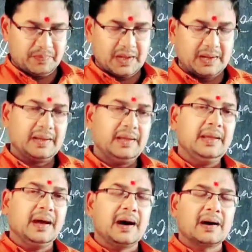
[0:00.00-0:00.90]
and
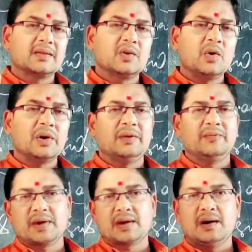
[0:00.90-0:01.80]
he had the only
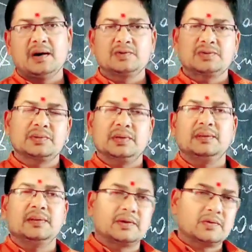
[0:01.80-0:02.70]
pack house
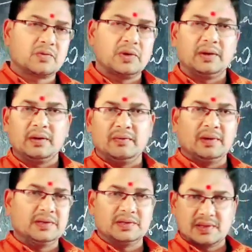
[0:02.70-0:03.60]
in the 20
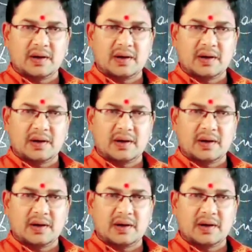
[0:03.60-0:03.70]
villages,